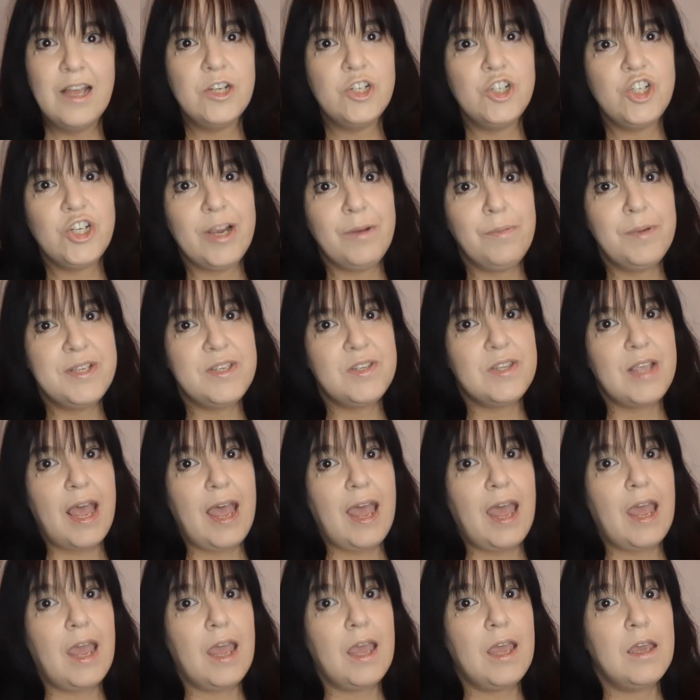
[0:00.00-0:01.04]
Shall we
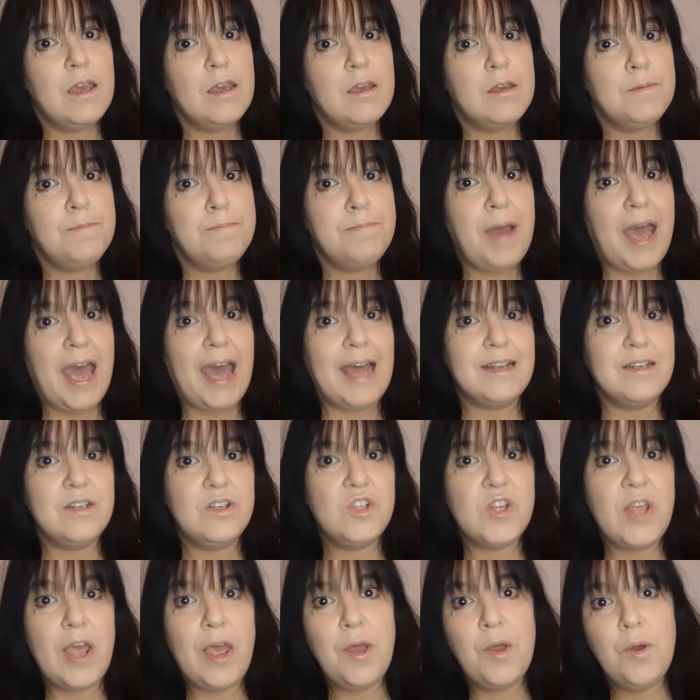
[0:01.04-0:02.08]
say
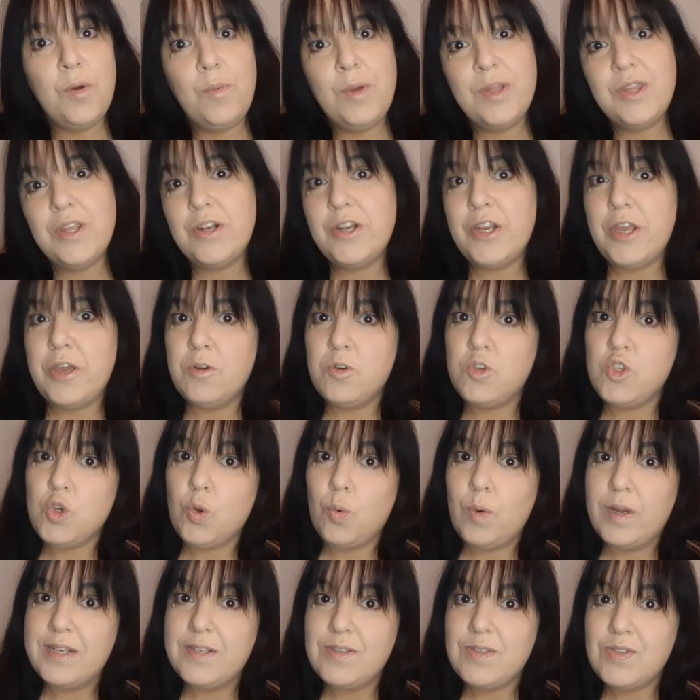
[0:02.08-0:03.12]
panto with a new
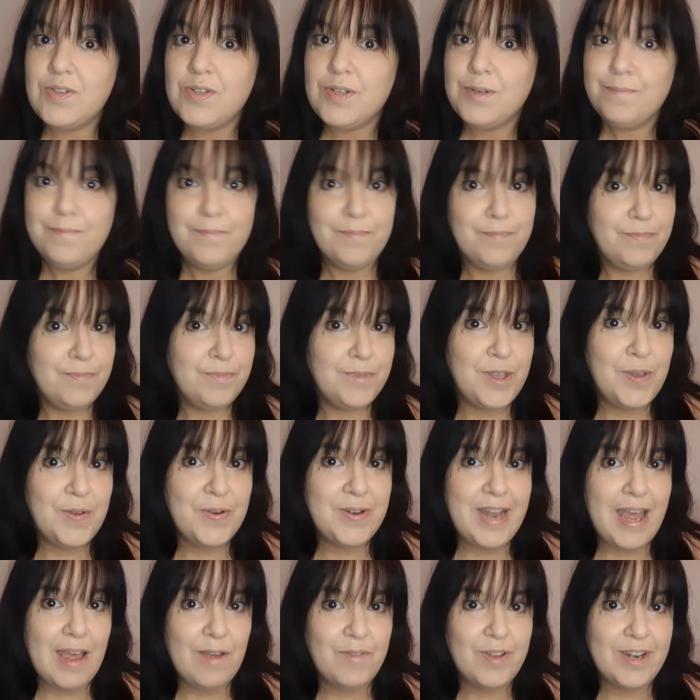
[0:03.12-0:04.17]
twist? You
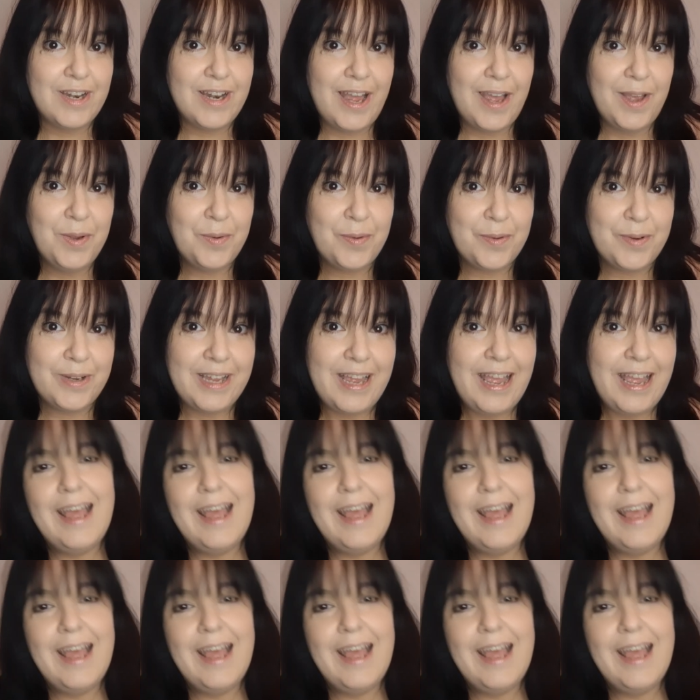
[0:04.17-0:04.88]
never know.